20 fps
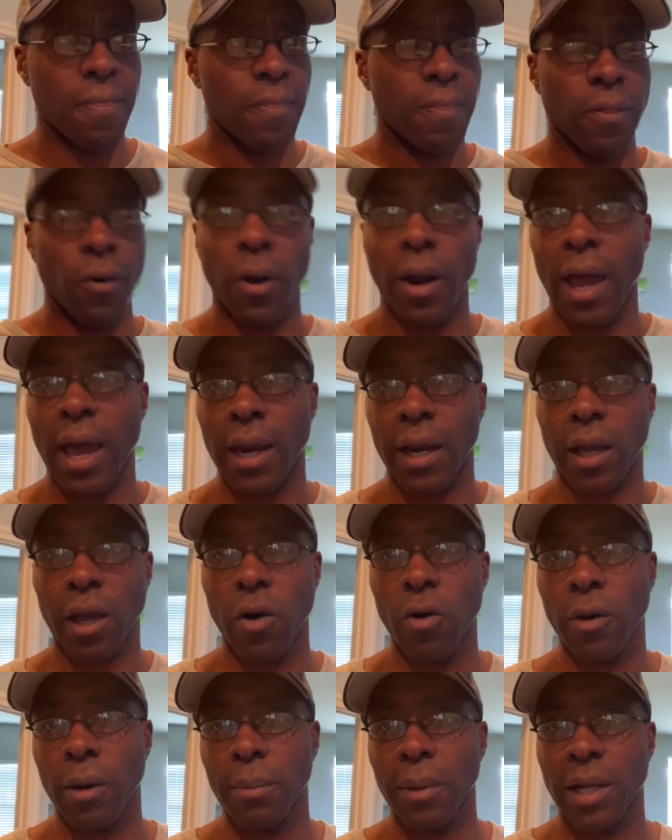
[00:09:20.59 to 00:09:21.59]
thought I had a
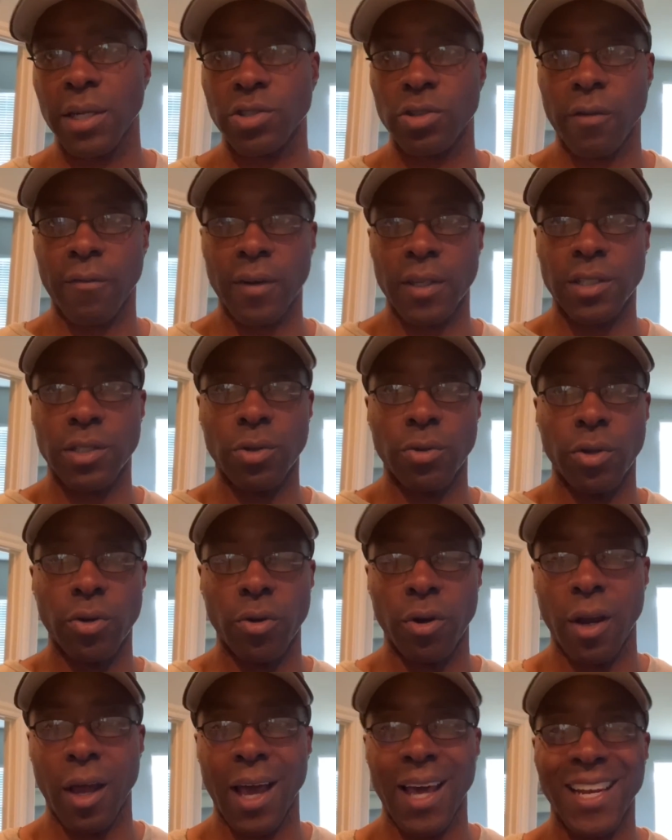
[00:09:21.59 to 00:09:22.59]
code. I'm not sure if I still do
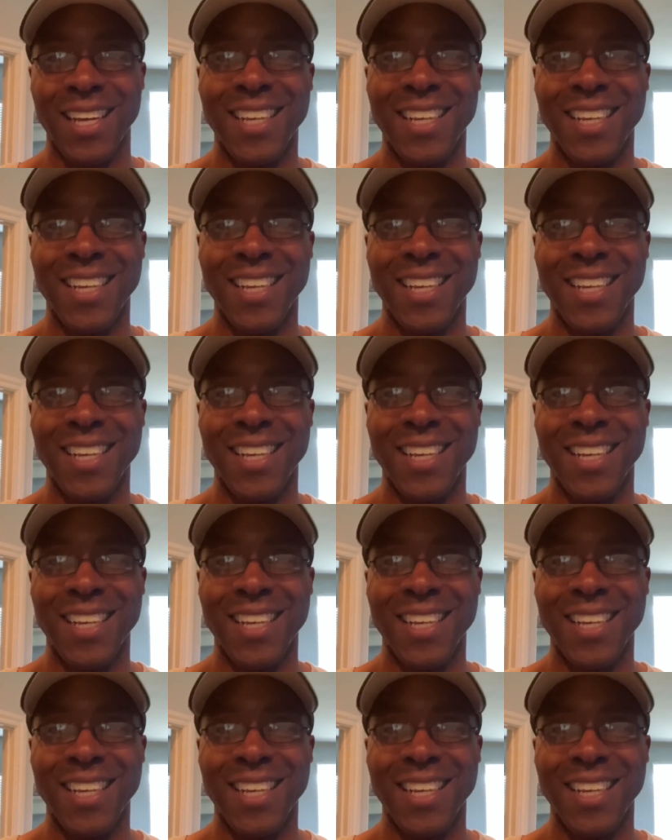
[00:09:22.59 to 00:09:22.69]
or not.